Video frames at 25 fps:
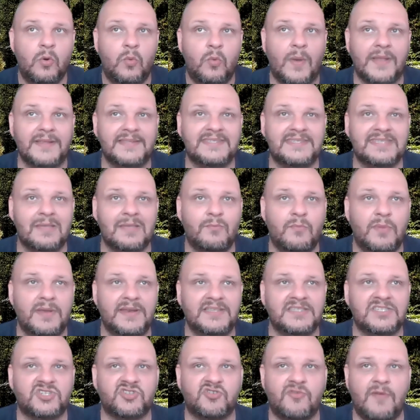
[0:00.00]
when someone
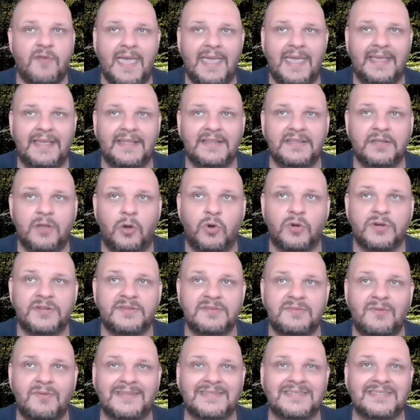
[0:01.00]
is trying or
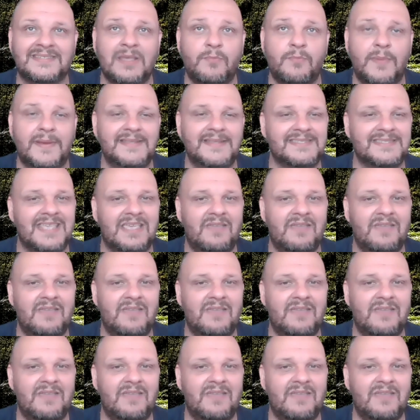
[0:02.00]
when someone is